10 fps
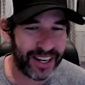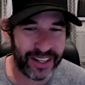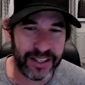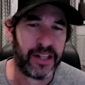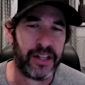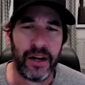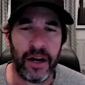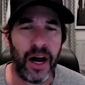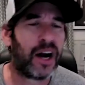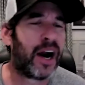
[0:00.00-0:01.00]
he goes,
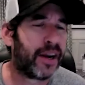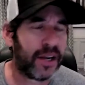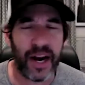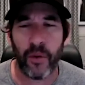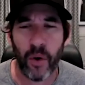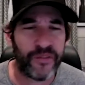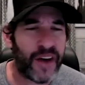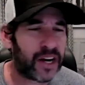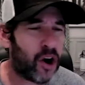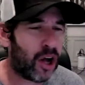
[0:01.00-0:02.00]
all right, what if
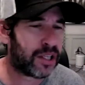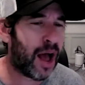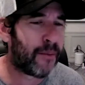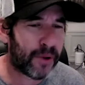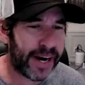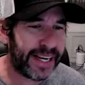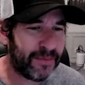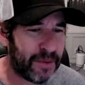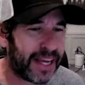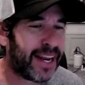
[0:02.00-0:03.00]
I call Tom Brady
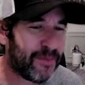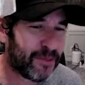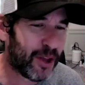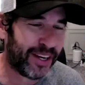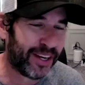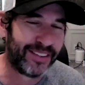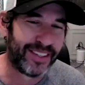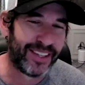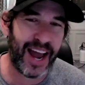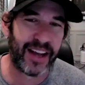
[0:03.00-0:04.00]
and me and him do it?
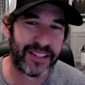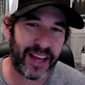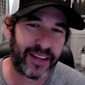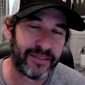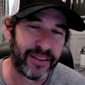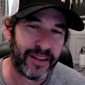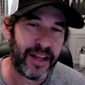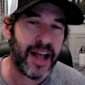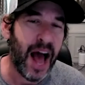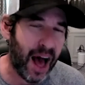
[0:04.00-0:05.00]
And I was like,
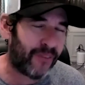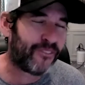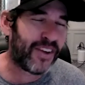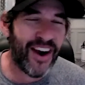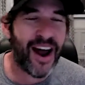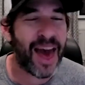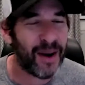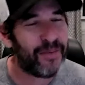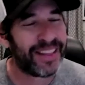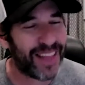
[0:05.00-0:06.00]
I'll figure out how
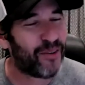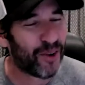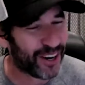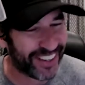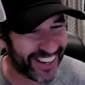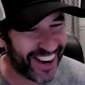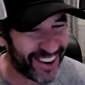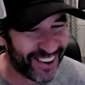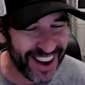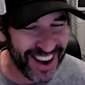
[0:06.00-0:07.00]
to make that work,
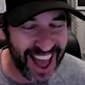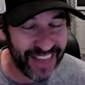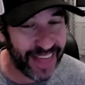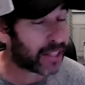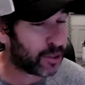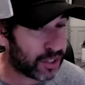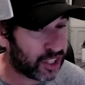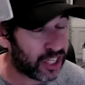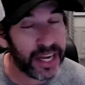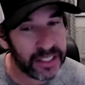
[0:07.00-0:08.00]
and that's what
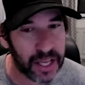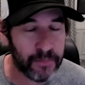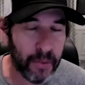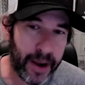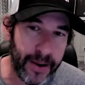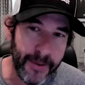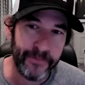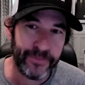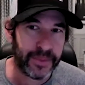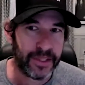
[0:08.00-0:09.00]
changed it. But
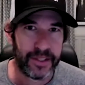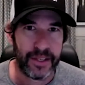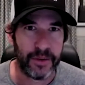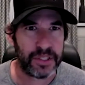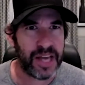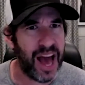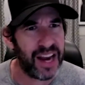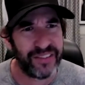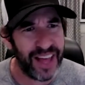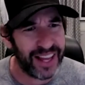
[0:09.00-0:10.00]
it was
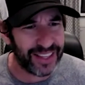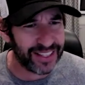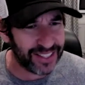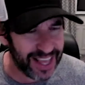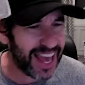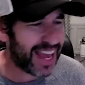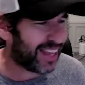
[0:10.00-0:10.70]
kind of like this thing.